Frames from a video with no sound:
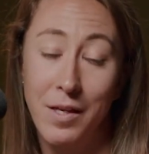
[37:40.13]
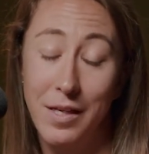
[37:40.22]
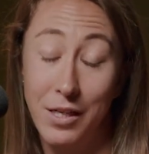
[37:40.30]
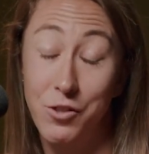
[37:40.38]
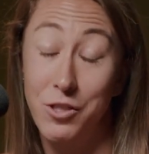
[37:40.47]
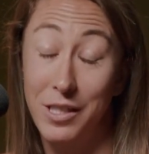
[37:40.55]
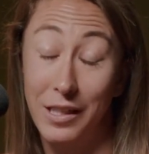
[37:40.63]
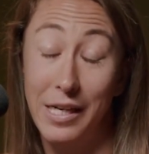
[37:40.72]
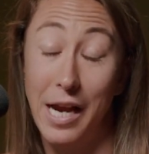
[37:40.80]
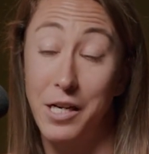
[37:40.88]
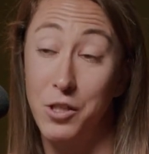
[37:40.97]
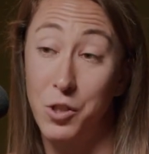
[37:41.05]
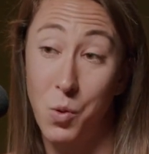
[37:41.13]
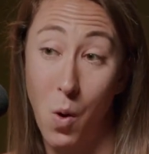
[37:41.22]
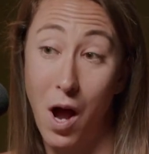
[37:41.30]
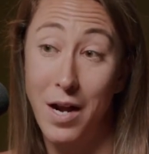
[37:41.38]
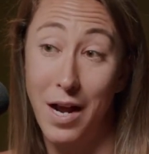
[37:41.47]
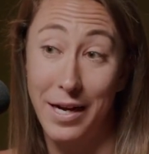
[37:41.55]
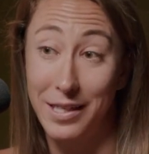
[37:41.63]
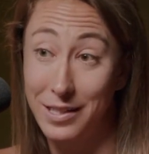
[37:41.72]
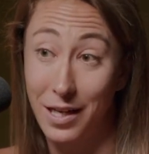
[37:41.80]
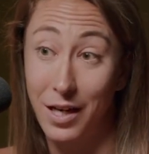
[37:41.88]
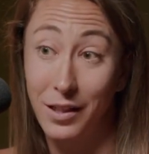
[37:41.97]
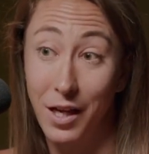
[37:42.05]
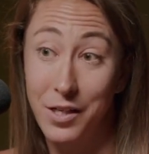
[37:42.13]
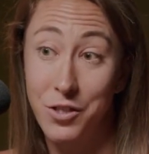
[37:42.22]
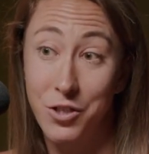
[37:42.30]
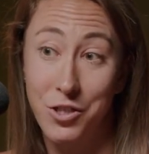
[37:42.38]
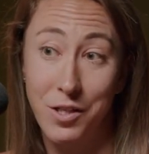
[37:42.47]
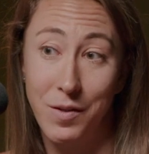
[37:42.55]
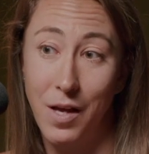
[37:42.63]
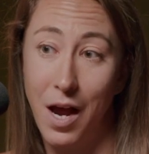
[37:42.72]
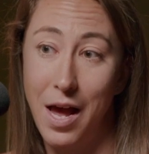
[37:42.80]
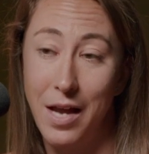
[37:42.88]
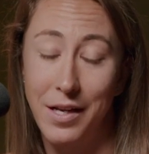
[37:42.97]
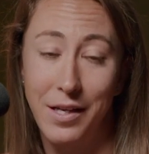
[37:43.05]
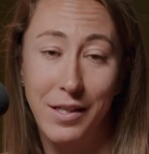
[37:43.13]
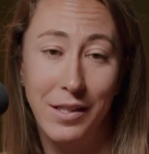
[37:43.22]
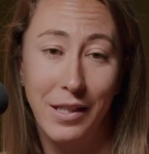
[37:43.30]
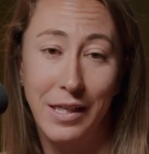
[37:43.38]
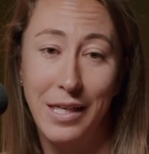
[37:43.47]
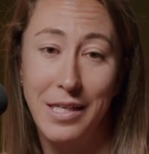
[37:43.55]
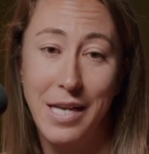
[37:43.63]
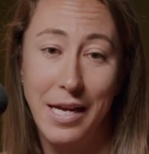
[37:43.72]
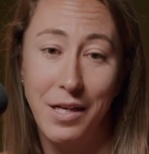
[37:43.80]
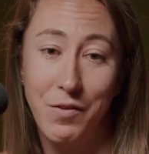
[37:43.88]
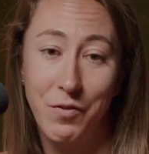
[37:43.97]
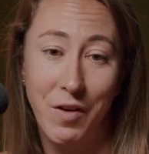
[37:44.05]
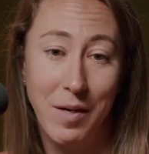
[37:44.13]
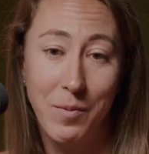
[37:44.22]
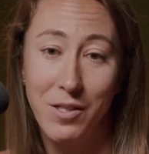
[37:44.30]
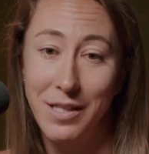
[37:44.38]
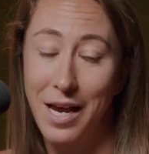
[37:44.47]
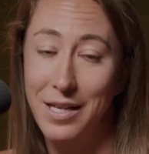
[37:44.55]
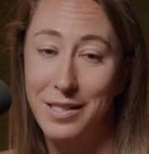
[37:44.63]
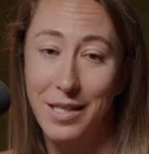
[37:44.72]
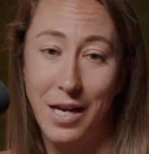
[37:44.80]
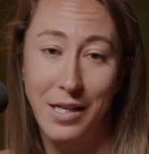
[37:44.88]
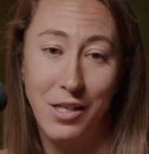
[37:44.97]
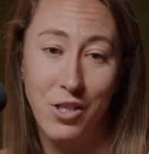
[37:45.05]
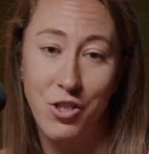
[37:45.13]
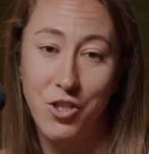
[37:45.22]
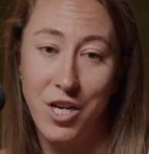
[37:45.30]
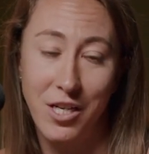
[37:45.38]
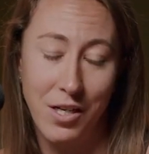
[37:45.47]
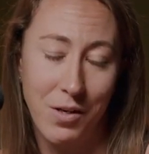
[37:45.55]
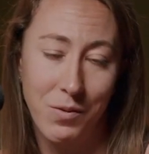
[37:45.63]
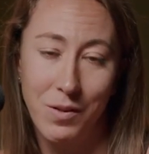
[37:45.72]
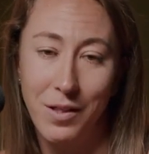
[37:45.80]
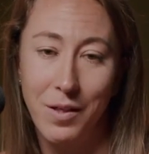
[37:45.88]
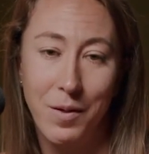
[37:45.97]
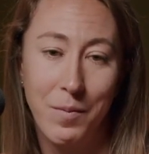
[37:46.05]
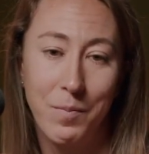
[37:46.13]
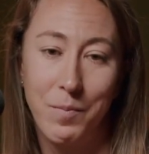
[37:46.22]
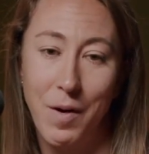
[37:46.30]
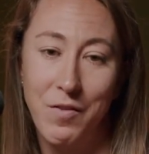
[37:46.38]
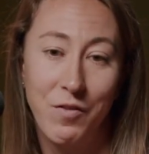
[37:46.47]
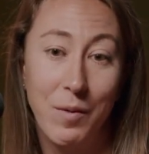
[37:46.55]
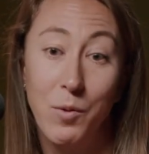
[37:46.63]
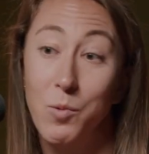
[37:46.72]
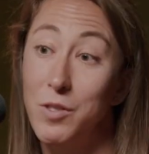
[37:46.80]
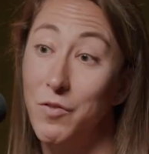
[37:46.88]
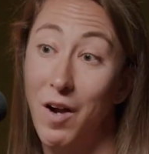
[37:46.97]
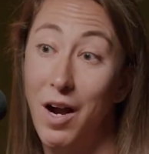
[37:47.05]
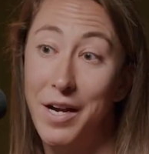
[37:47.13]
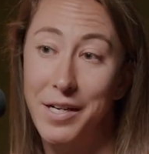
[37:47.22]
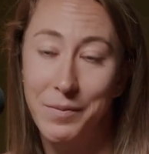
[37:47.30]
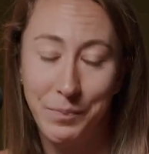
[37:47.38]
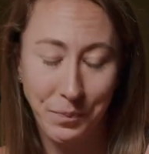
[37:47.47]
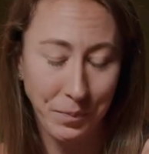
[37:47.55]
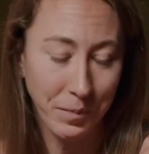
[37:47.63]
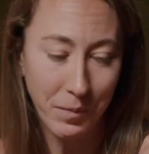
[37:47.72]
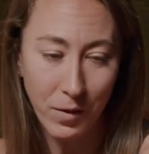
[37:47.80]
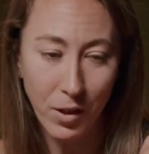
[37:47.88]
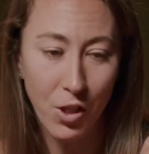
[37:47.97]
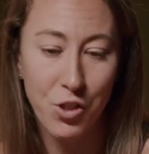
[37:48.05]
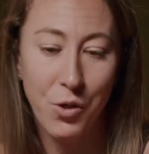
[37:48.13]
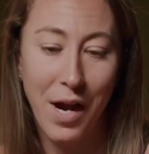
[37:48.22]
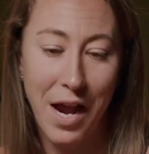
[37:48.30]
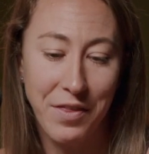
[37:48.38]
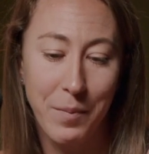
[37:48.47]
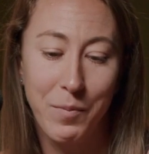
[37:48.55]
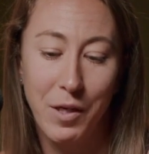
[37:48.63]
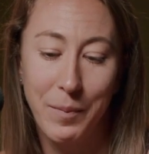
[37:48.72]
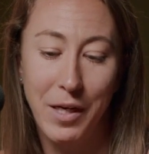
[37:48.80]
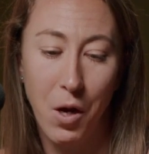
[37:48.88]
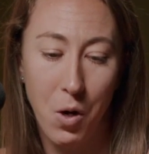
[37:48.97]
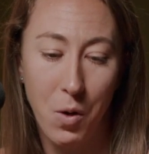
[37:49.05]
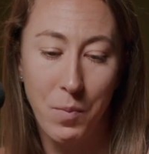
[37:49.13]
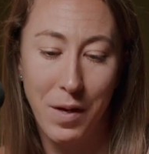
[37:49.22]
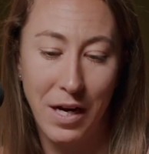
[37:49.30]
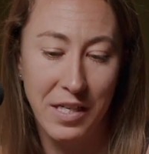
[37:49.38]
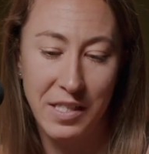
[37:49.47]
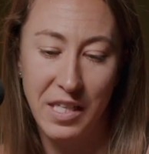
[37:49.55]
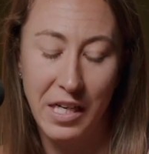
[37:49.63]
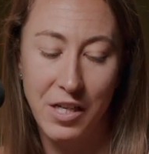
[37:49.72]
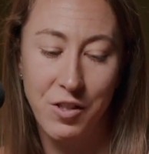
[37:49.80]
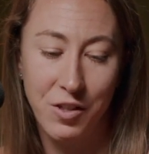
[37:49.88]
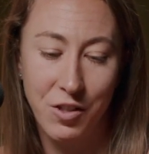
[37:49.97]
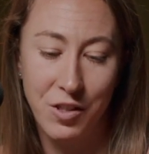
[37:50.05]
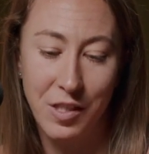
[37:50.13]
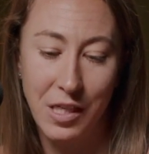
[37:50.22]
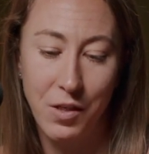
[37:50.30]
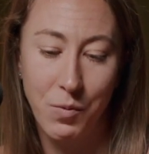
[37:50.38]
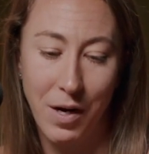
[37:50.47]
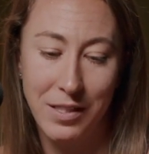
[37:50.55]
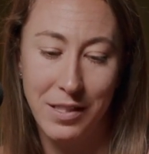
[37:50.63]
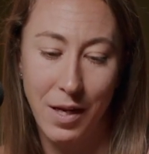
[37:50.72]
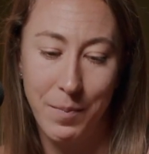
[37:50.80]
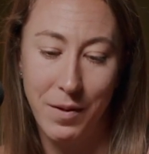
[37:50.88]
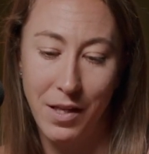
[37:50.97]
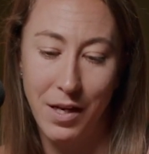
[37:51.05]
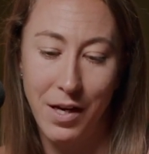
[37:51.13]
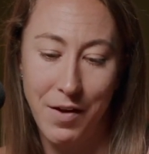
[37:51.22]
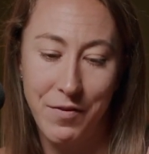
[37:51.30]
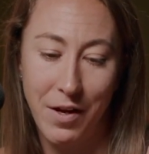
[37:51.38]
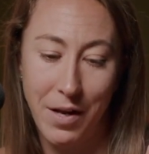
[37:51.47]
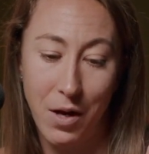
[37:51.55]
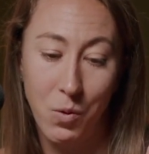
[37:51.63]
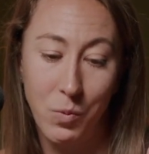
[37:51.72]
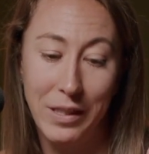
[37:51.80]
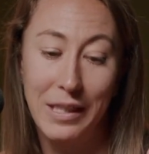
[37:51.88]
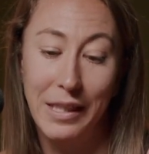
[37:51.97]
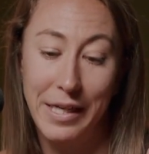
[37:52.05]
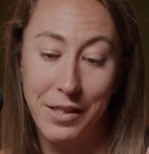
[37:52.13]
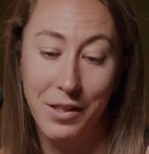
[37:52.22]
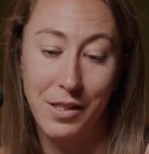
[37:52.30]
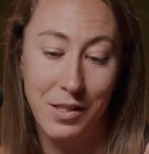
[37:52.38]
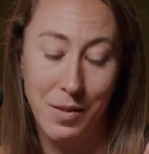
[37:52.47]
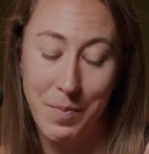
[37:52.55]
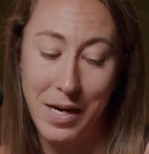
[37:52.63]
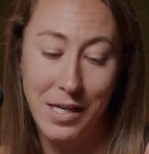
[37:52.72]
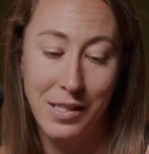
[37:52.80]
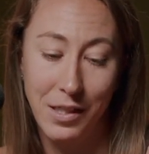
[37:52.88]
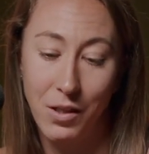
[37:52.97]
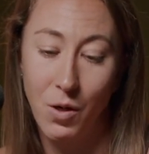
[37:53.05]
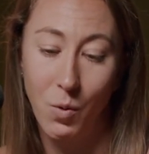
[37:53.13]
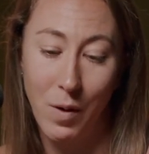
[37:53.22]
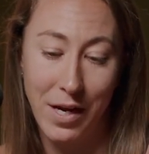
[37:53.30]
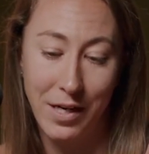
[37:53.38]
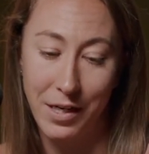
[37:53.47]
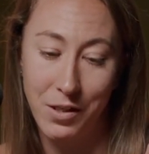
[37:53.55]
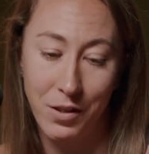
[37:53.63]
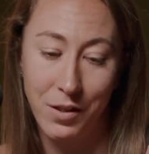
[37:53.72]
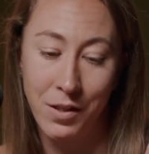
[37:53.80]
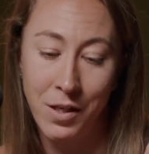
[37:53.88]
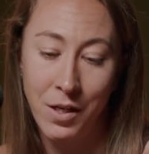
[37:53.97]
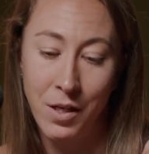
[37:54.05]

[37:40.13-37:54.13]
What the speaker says: Interestingly, I could squat. I could side lunge. I had a negative Faber test. I could, my femur was fine. So I had them bring me home, and I think I just needed to rest up. And then I found out a week later, because the pain didn't go away and I couldn't